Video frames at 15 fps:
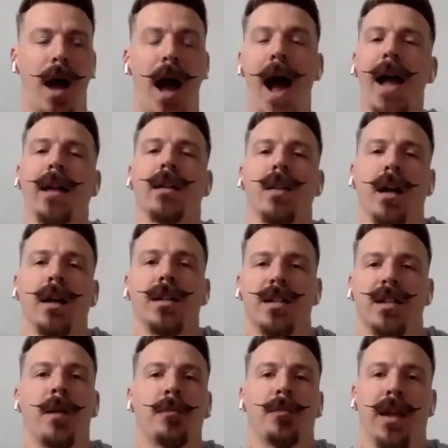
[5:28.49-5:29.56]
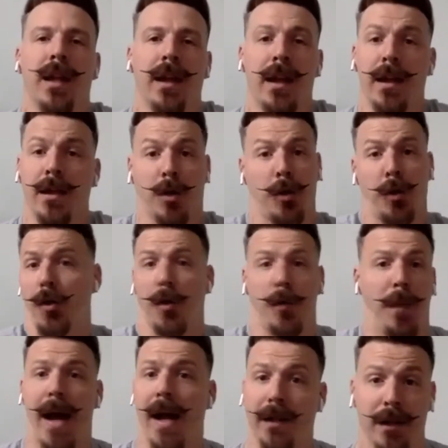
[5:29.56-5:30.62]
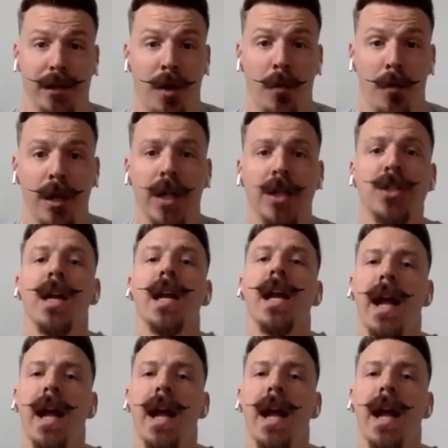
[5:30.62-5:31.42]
I had done something either good or bad, didn't know which.